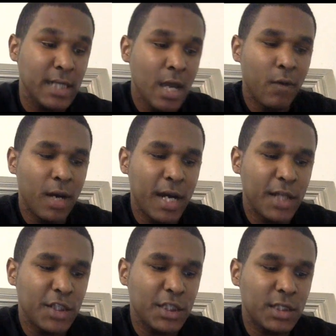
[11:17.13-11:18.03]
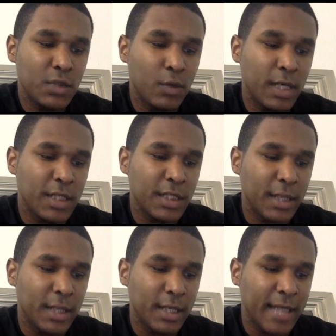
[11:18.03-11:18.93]
100 to
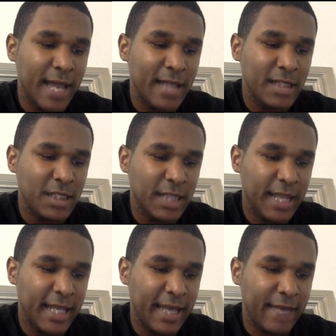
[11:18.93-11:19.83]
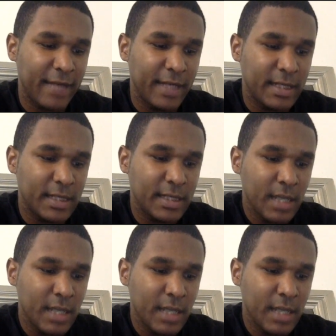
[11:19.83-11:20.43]
130,000 genetic evidence